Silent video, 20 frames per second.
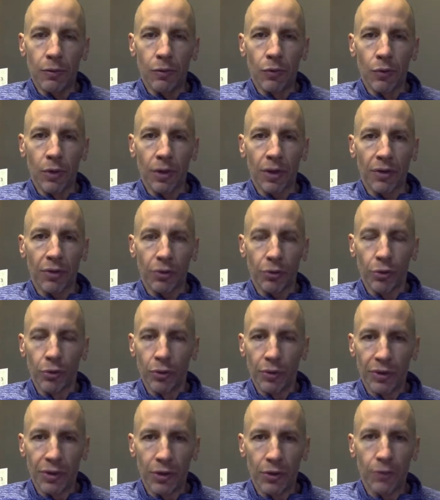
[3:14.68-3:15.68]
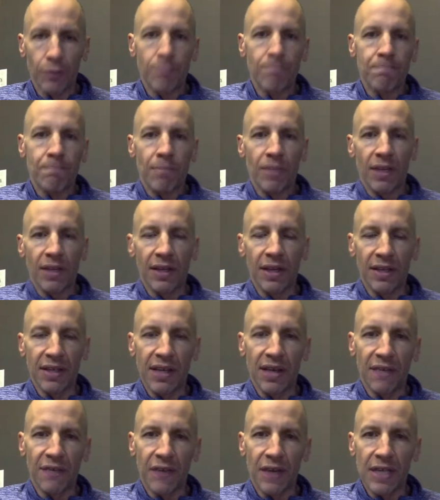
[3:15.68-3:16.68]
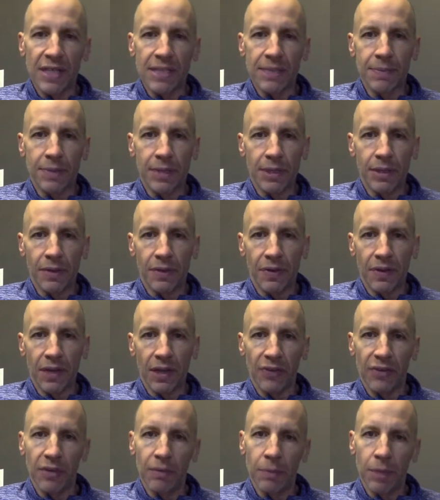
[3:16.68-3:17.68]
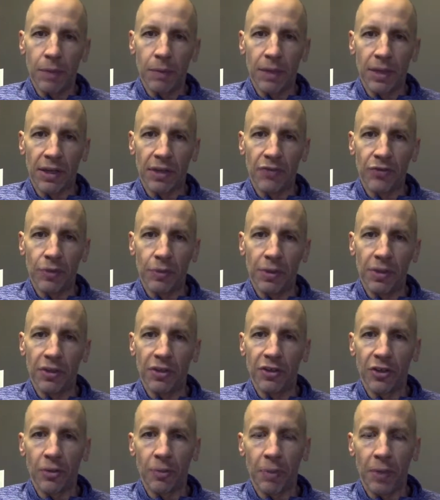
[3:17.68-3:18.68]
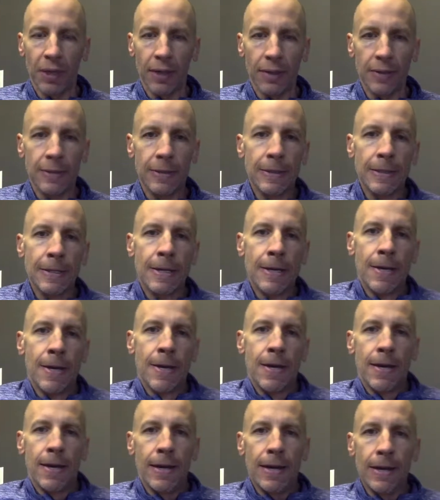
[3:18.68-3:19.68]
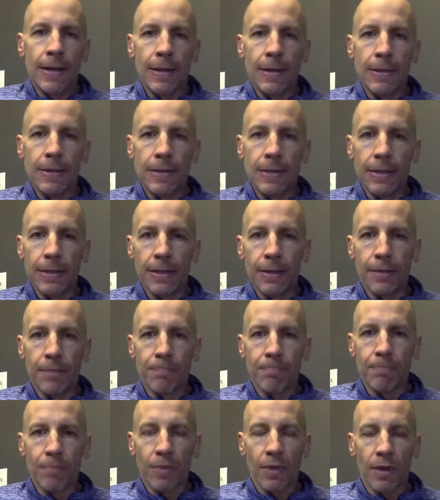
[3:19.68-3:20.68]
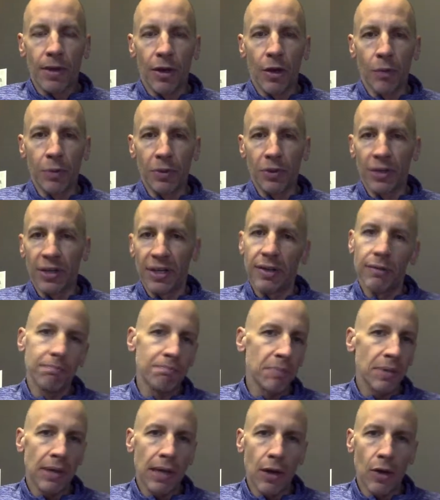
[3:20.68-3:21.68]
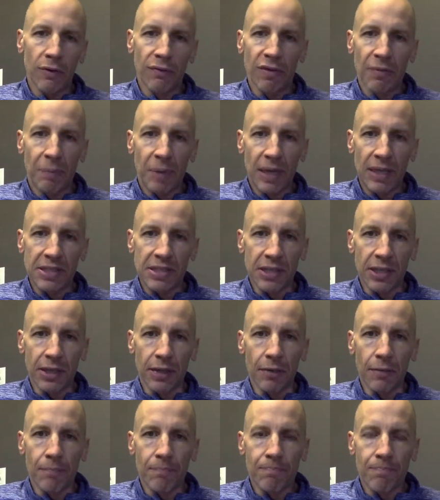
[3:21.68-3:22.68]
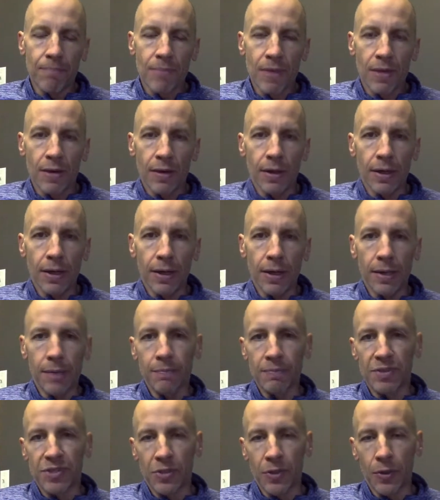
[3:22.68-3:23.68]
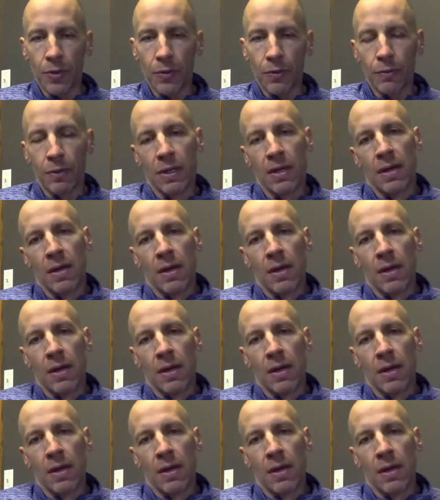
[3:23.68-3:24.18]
work through with you and identify some key things that may be contributing to your pain and help you get out of the pain cycle. So